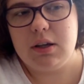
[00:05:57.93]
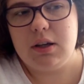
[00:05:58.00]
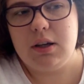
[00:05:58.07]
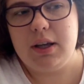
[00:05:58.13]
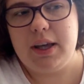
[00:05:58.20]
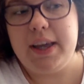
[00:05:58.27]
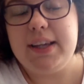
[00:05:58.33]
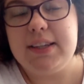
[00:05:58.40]

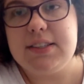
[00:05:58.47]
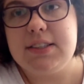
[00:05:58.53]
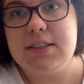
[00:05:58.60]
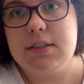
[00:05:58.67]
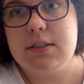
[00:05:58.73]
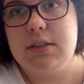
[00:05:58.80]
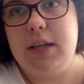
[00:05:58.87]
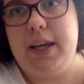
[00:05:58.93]
He
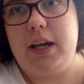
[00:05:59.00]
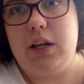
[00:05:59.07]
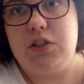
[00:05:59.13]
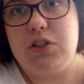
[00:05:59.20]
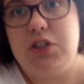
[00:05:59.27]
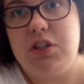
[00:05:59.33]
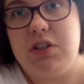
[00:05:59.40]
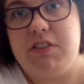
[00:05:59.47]
goes
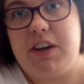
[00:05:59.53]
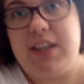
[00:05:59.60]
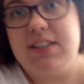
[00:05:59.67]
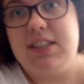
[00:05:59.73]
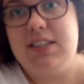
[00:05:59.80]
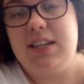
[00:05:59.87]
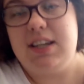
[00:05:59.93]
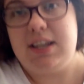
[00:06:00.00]
to
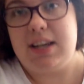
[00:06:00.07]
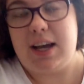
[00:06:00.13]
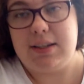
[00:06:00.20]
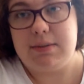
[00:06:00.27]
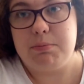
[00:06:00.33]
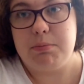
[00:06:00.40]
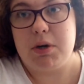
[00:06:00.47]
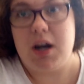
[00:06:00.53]
university in
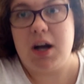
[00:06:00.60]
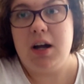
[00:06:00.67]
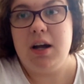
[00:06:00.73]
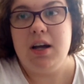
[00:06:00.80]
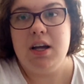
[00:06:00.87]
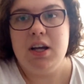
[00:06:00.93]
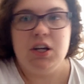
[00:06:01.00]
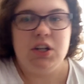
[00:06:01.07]
Edinburgh.
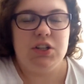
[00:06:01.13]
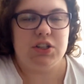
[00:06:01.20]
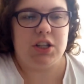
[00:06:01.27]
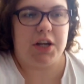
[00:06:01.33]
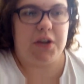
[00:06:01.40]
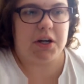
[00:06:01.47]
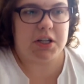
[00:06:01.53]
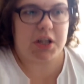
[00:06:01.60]

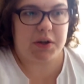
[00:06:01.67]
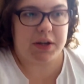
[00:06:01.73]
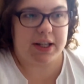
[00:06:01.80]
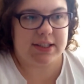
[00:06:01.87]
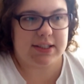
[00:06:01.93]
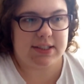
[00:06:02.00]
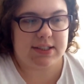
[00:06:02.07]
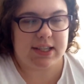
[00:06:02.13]
So I don't get
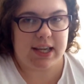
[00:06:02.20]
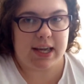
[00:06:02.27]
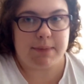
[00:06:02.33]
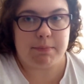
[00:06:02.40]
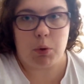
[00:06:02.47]
to see him